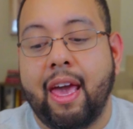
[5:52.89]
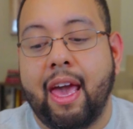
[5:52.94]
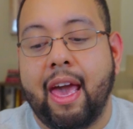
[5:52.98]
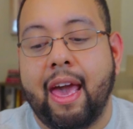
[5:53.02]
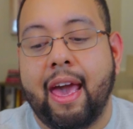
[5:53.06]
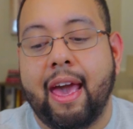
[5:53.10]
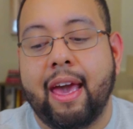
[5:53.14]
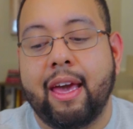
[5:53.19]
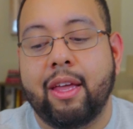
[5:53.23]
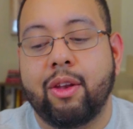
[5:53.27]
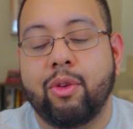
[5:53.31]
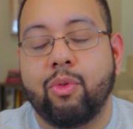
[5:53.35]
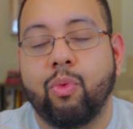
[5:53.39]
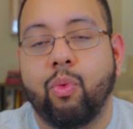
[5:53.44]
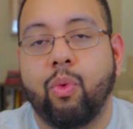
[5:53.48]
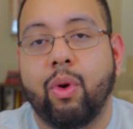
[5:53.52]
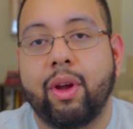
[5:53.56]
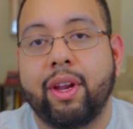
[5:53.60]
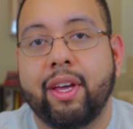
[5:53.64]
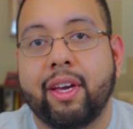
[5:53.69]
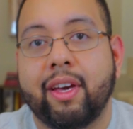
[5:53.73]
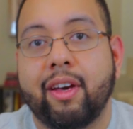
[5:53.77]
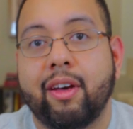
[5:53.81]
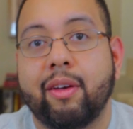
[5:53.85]
and
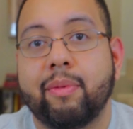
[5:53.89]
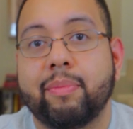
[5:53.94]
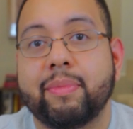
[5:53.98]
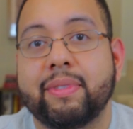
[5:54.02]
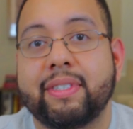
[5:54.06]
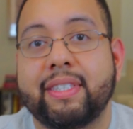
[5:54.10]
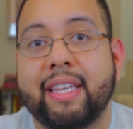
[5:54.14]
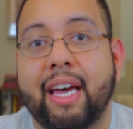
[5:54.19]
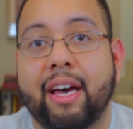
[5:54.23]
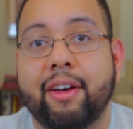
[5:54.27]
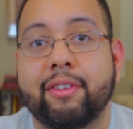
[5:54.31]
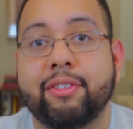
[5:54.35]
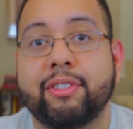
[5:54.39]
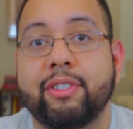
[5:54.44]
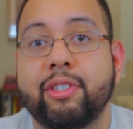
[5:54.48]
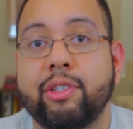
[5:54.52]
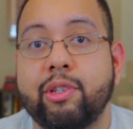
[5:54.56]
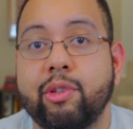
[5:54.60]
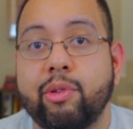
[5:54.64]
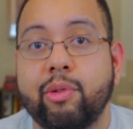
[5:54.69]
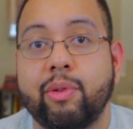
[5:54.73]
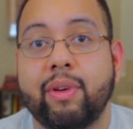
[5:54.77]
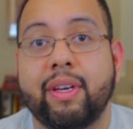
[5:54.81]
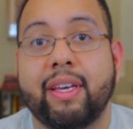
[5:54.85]
what it comes down
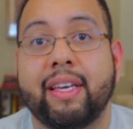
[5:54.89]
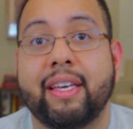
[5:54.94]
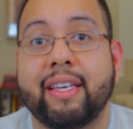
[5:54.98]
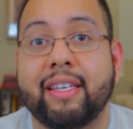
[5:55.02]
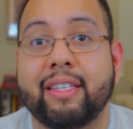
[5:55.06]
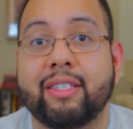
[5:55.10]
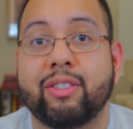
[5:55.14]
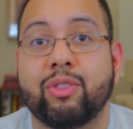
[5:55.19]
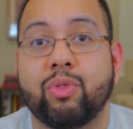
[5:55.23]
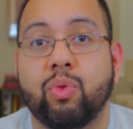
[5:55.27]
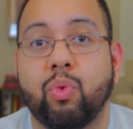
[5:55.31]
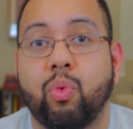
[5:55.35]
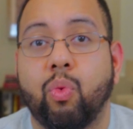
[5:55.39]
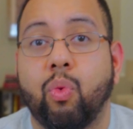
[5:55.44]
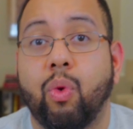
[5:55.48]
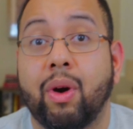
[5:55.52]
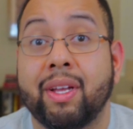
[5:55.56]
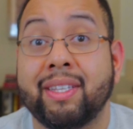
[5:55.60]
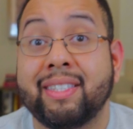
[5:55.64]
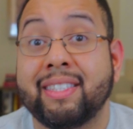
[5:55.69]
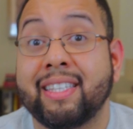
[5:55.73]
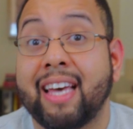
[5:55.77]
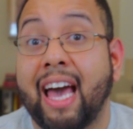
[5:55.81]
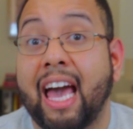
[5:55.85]
to is
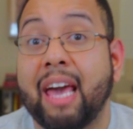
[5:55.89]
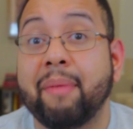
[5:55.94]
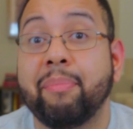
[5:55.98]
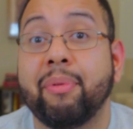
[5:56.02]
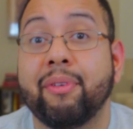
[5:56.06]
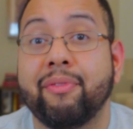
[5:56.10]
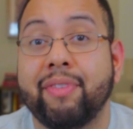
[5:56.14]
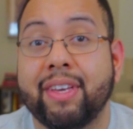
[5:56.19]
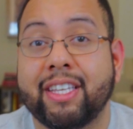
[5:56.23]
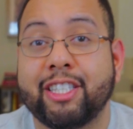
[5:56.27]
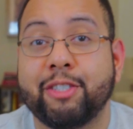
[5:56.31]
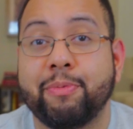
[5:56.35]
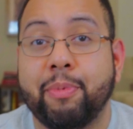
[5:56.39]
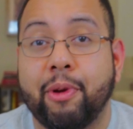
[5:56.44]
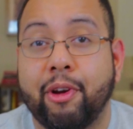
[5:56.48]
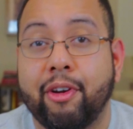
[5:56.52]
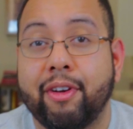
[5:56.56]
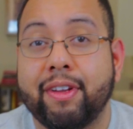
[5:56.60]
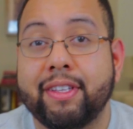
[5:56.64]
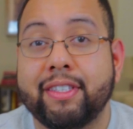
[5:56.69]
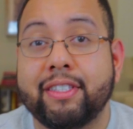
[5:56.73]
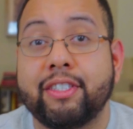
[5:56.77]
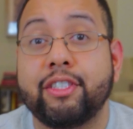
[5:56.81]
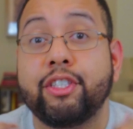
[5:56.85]
what type of
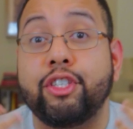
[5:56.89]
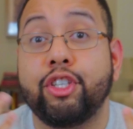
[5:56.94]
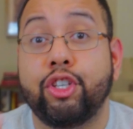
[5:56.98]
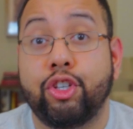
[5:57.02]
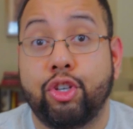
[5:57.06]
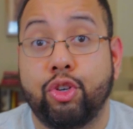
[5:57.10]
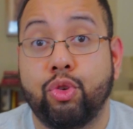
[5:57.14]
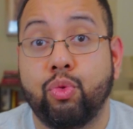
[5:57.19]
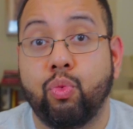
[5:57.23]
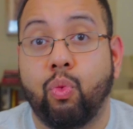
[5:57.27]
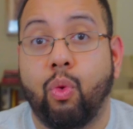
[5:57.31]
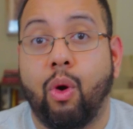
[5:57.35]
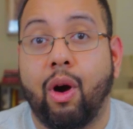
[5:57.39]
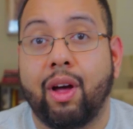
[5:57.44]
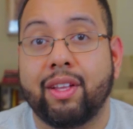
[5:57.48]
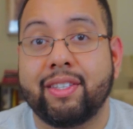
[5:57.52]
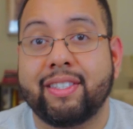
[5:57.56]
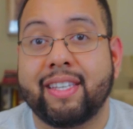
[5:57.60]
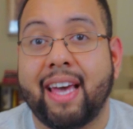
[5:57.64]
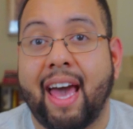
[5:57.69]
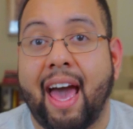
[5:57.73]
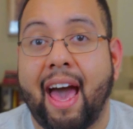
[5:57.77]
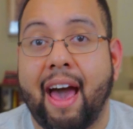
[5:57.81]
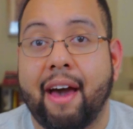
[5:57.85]
experience you want
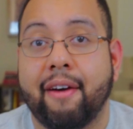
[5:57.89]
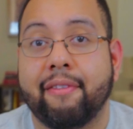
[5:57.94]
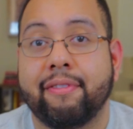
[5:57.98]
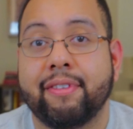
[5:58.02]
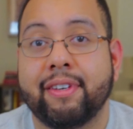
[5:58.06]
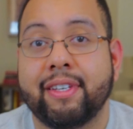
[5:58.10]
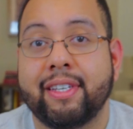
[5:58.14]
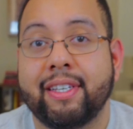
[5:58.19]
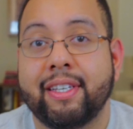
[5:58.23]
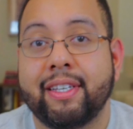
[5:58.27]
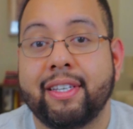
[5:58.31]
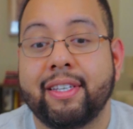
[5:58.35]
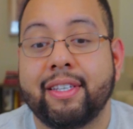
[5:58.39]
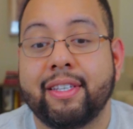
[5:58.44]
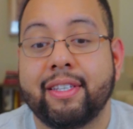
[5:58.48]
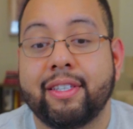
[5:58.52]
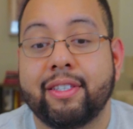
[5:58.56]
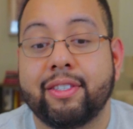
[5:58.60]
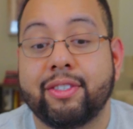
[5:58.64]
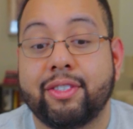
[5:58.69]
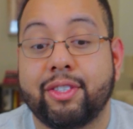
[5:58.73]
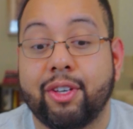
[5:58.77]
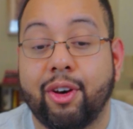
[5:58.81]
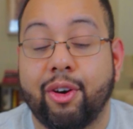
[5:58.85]
to have.
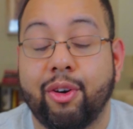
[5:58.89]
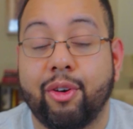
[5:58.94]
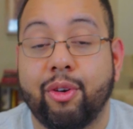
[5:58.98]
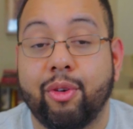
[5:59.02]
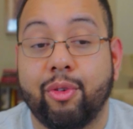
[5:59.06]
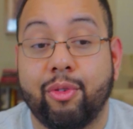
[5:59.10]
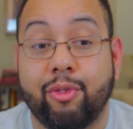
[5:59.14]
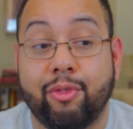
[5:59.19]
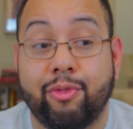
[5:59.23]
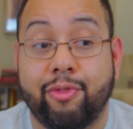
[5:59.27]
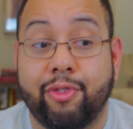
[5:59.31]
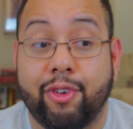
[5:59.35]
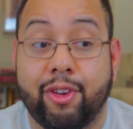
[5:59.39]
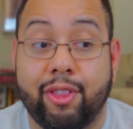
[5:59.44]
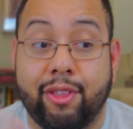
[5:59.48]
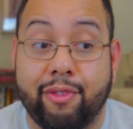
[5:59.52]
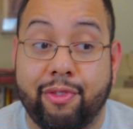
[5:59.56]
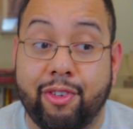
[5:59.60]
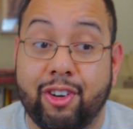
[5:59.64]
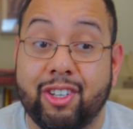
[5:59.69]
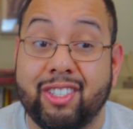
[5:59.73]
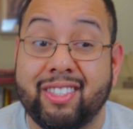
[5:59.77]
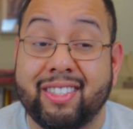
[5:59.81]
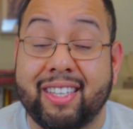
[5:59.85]
So for the
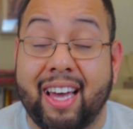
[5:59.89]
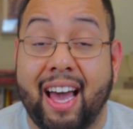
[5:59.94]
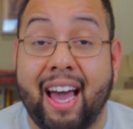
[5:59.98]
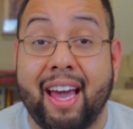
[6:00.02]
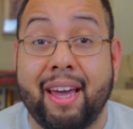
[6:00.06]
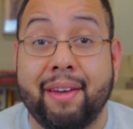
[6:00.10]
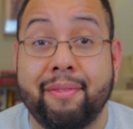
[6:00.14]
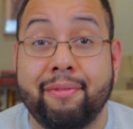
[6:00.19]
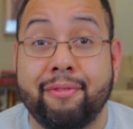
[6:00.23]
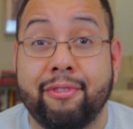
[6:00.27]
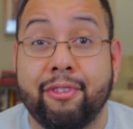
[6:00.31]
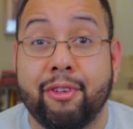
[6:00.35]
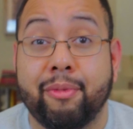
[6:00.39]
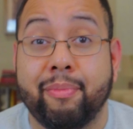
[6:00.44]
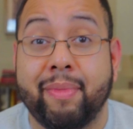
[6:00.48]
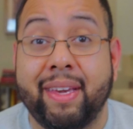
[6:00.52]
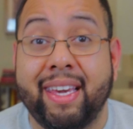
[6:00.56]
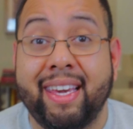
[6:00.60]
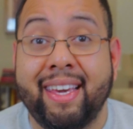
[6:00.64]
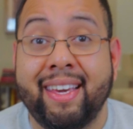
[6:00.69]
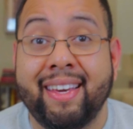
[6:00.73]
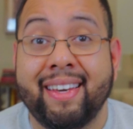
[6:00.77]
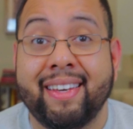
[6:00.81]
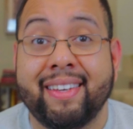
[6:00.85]
first time for
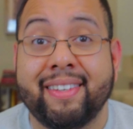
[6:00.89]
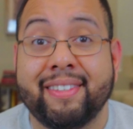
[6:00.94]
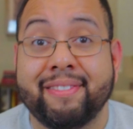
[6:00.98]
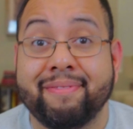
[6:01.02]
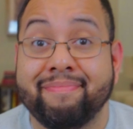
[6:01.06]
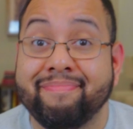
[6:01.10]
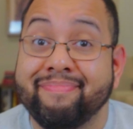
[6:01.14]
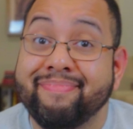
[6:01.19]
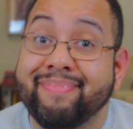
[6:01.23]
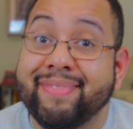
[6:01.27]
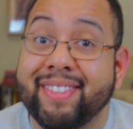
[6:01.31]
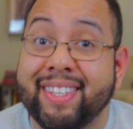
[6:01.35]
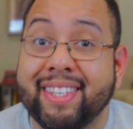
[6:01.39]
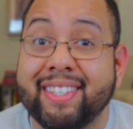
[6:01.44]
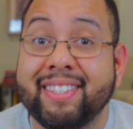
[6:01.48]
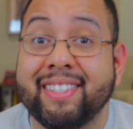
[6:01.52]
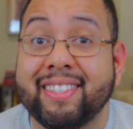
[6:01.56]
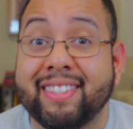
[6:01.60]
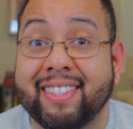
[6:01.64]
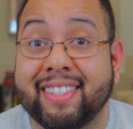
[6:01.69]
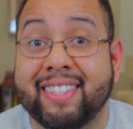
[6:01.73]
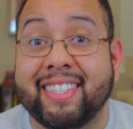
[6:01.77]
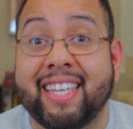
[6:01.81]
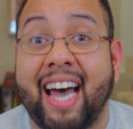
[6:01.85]
me, this
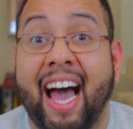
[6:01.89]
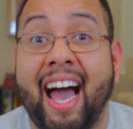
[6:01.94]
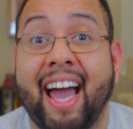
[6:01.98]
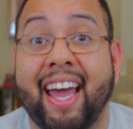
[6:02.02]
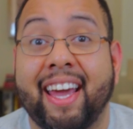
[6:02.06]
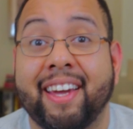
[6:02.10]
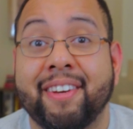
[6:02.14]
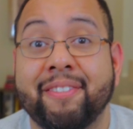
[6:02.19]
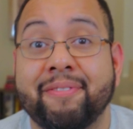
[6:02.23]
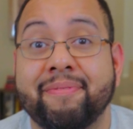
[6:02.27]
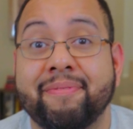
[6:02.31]
is a tie.